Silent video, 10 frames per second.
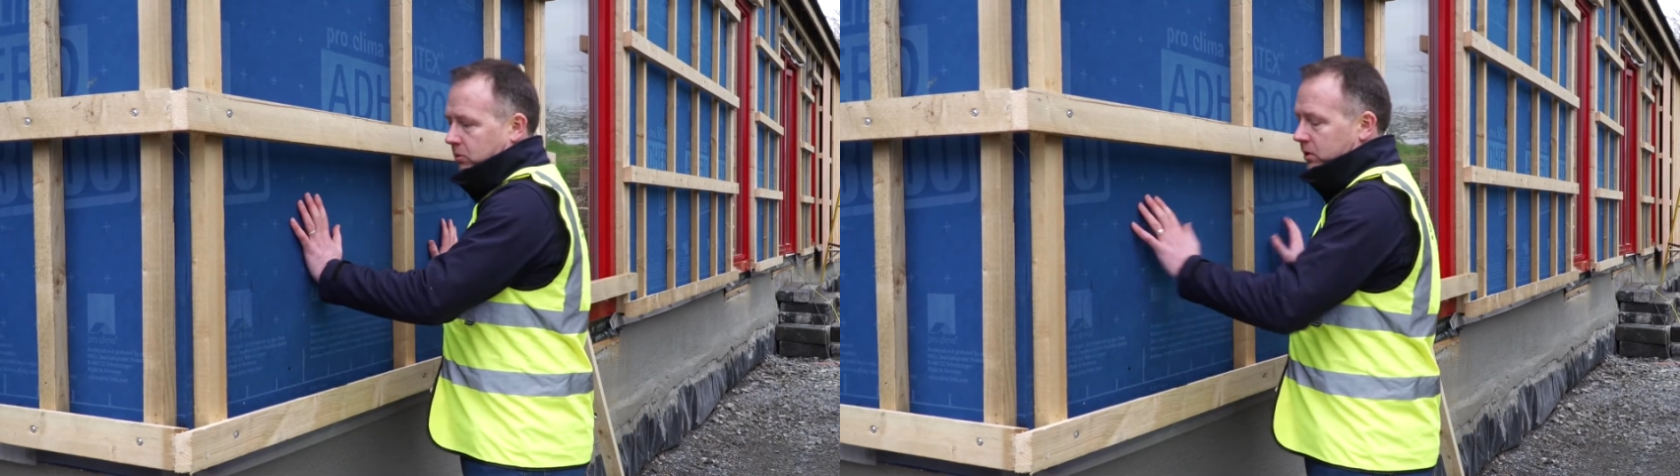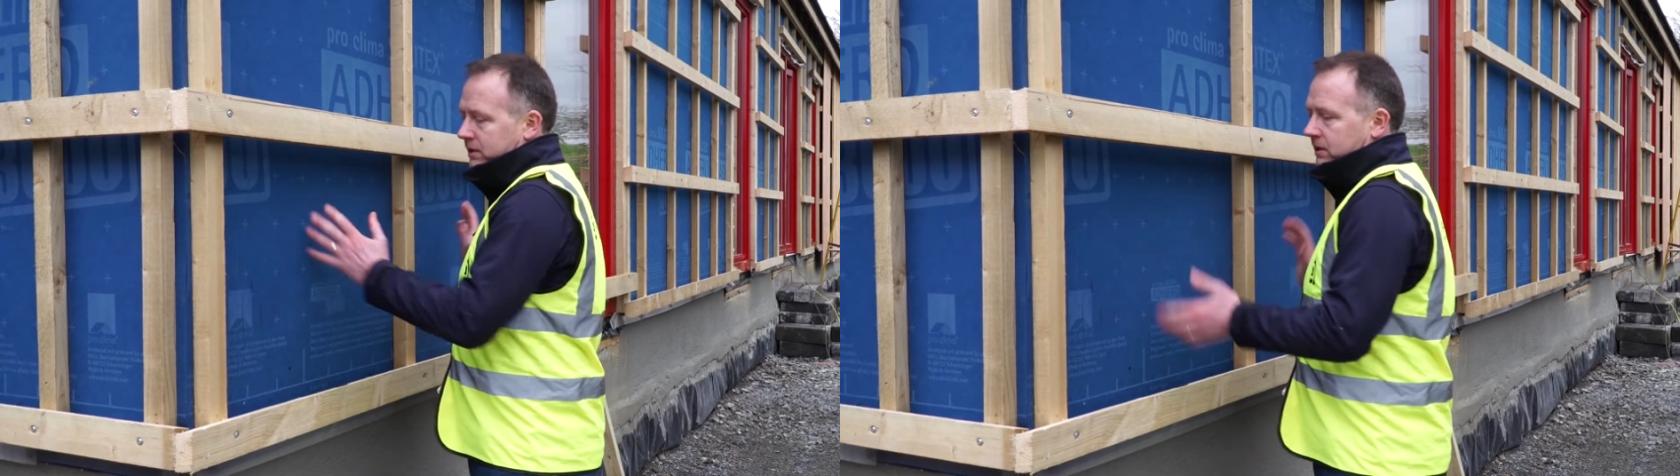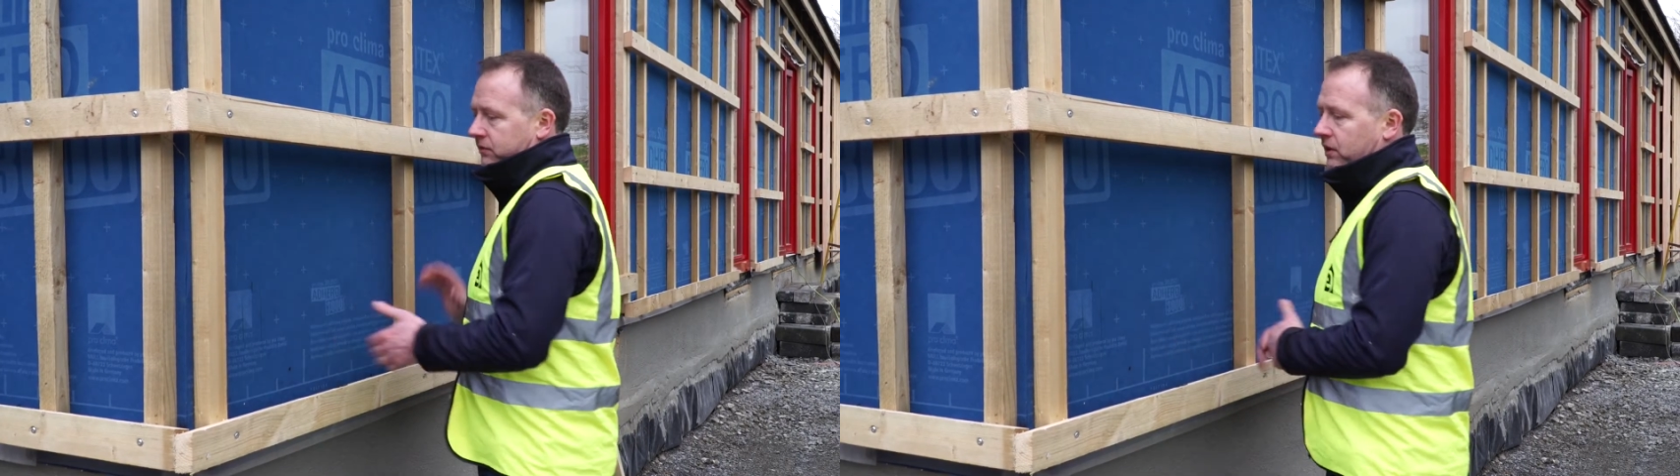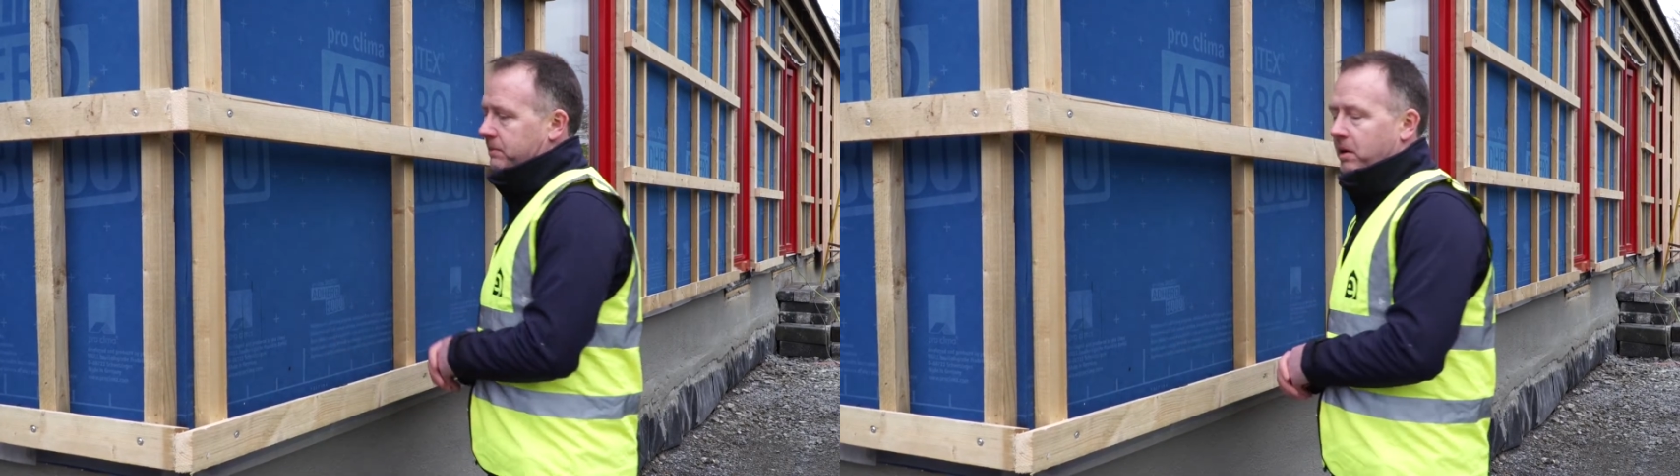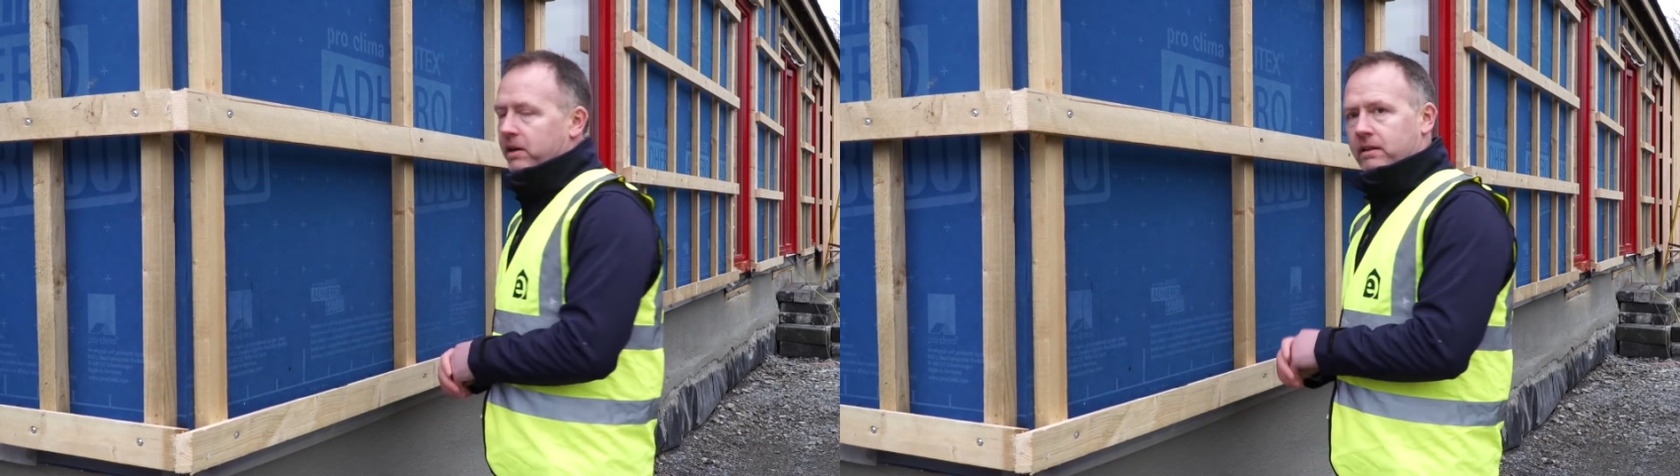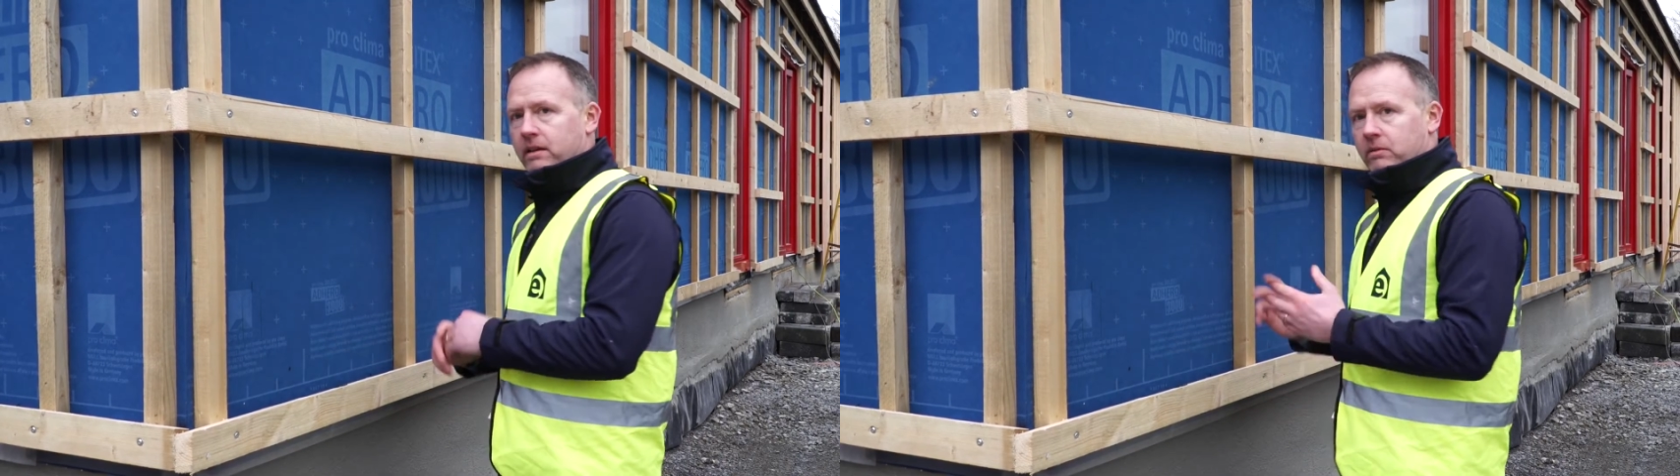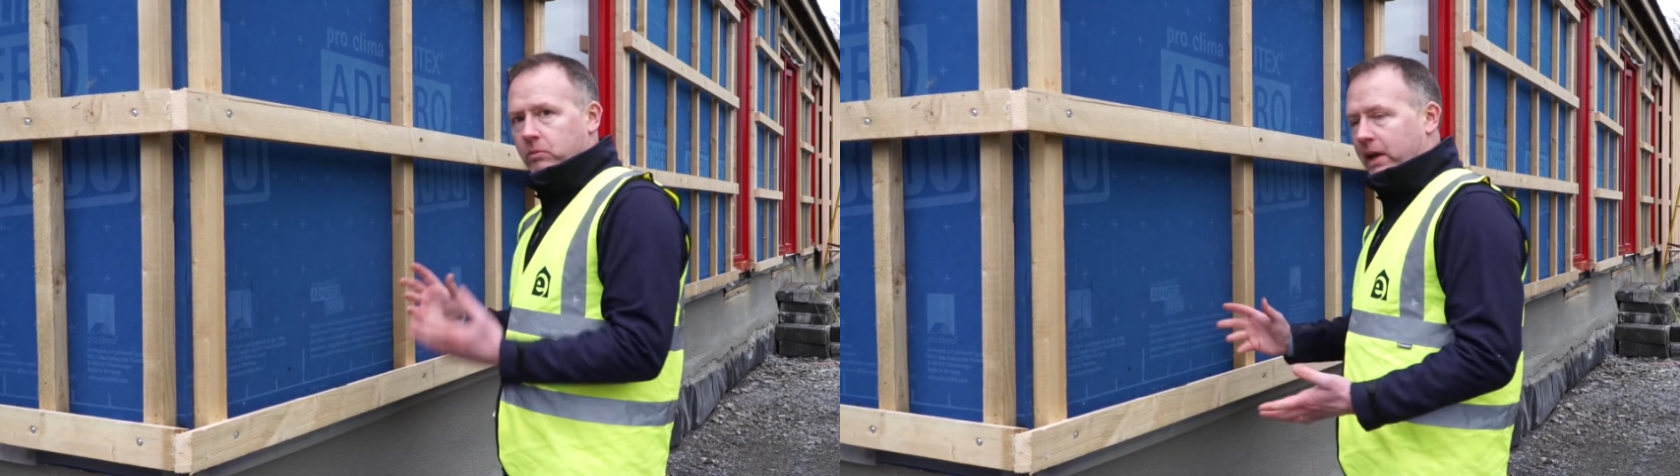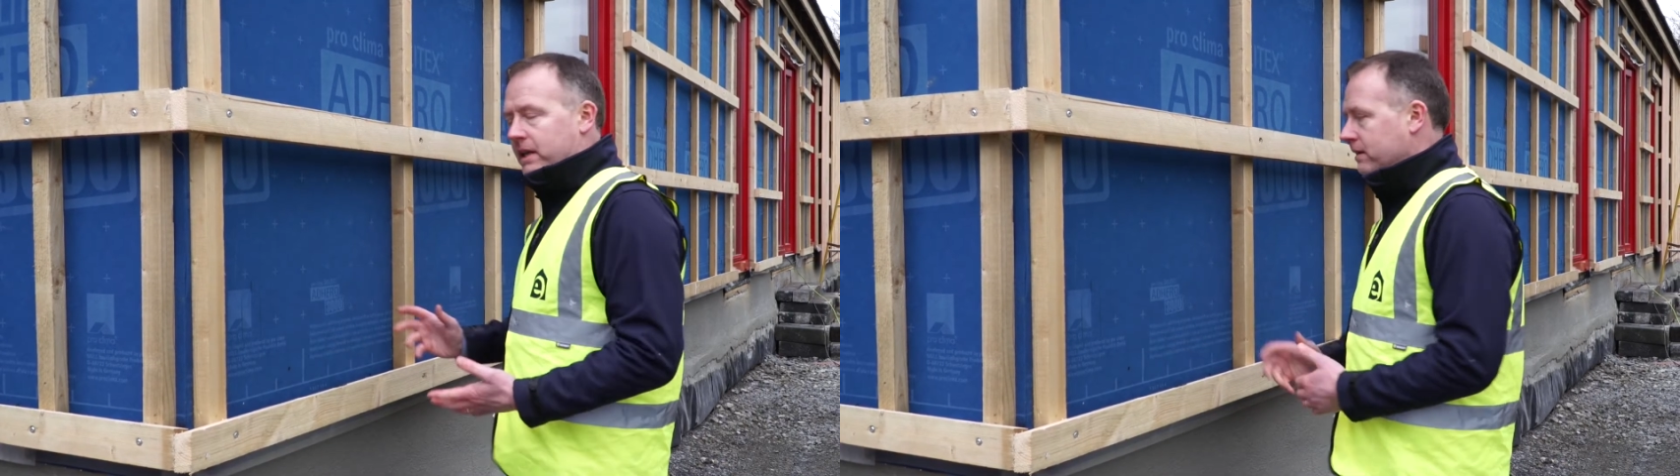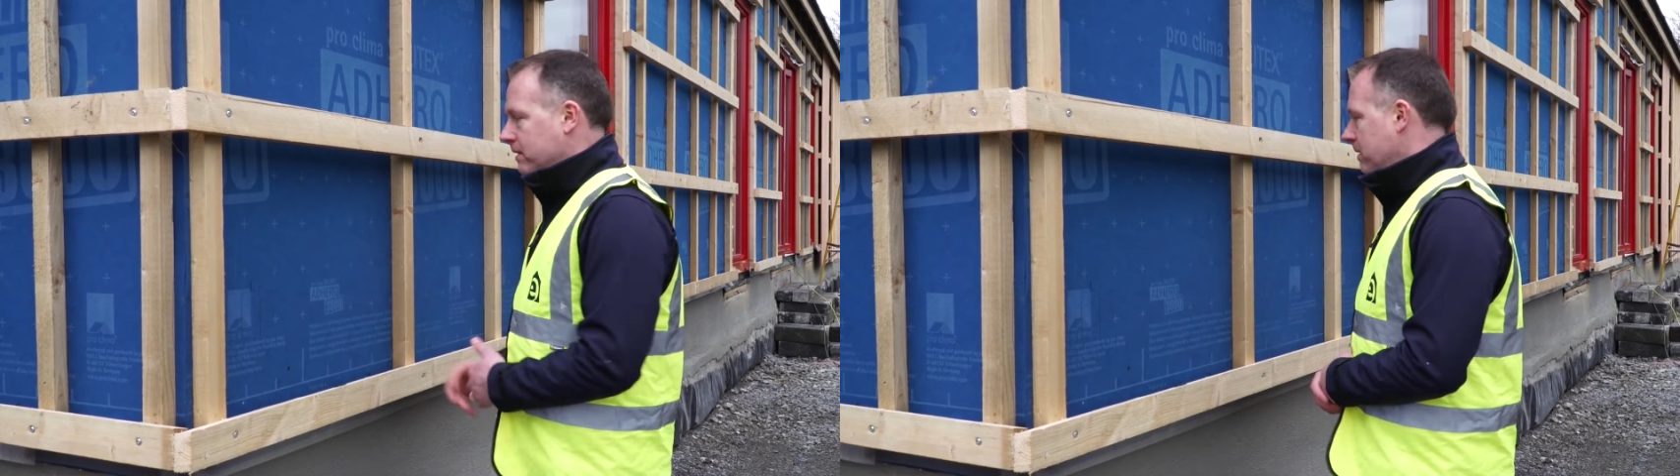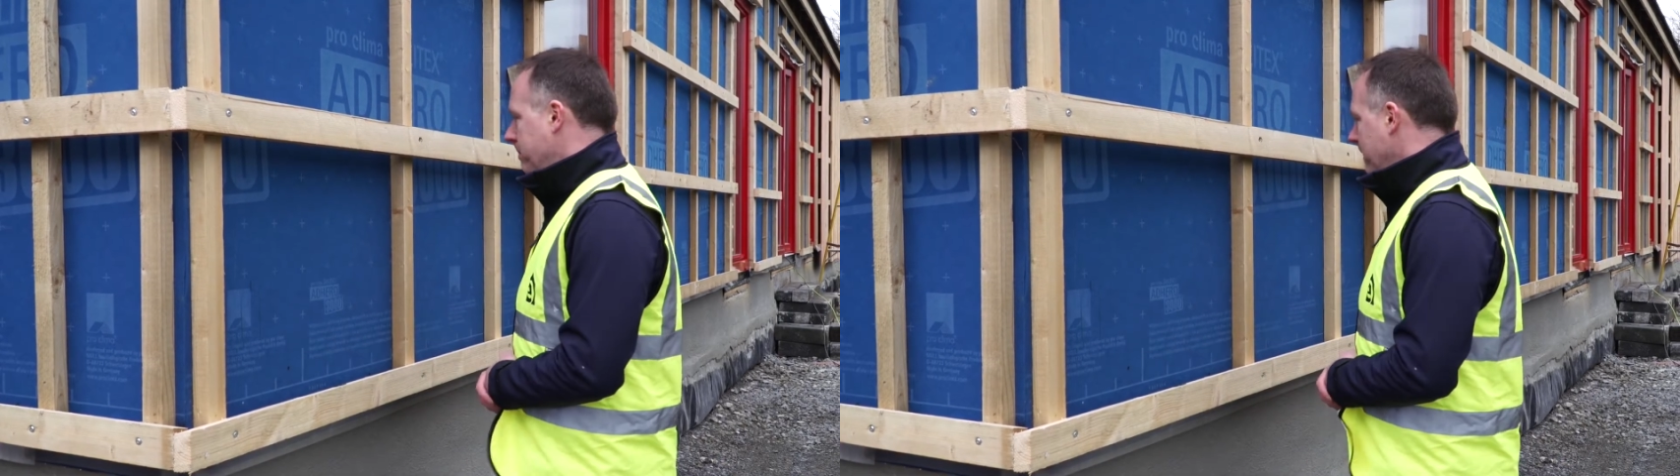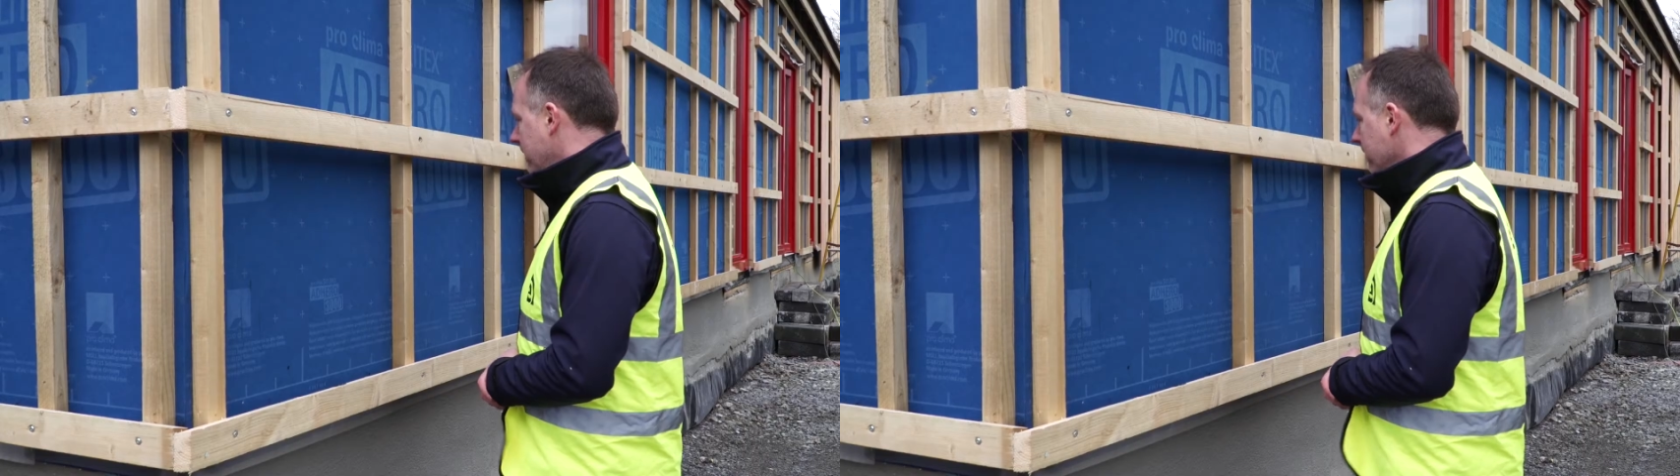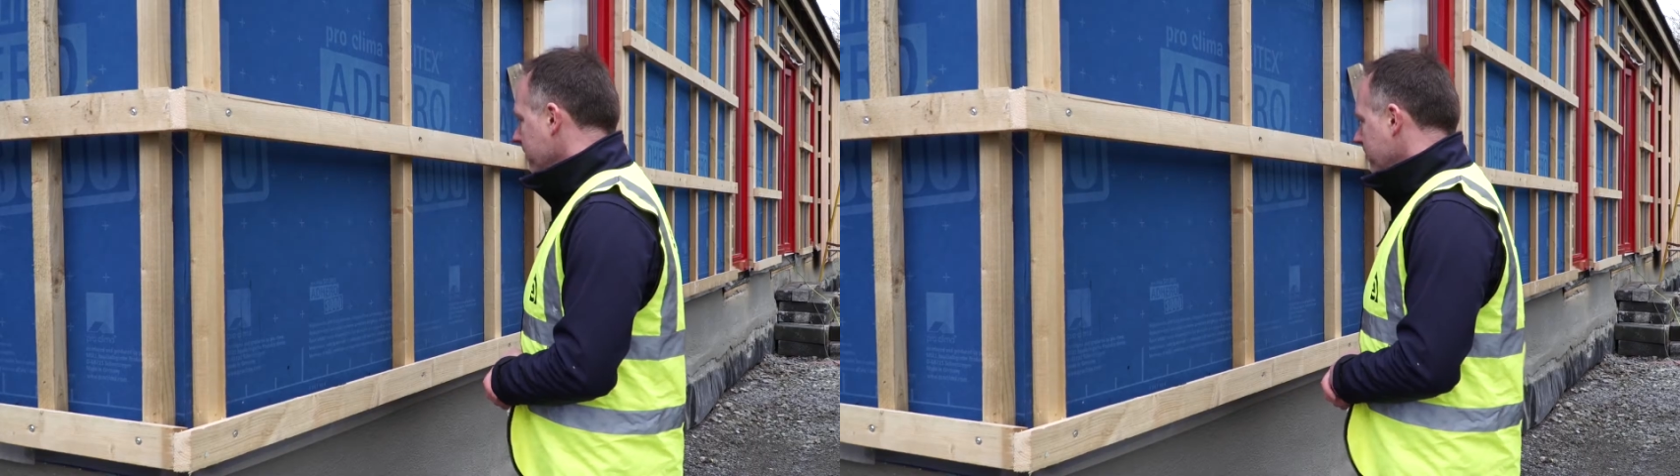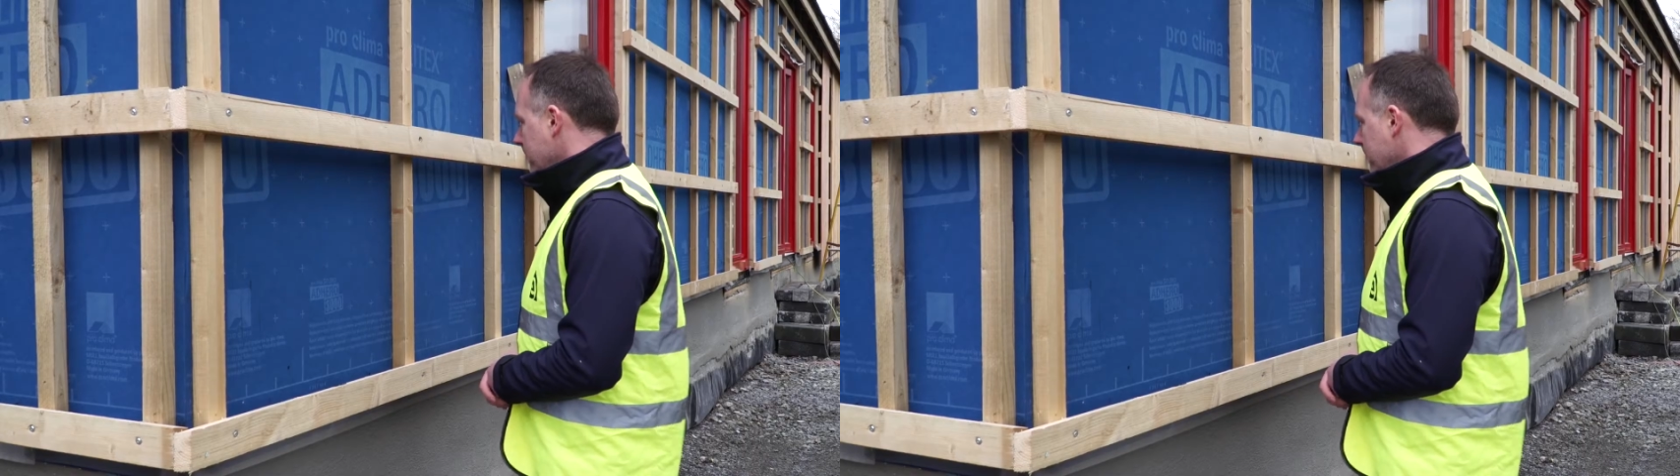once it's fully bonded and welded to the building,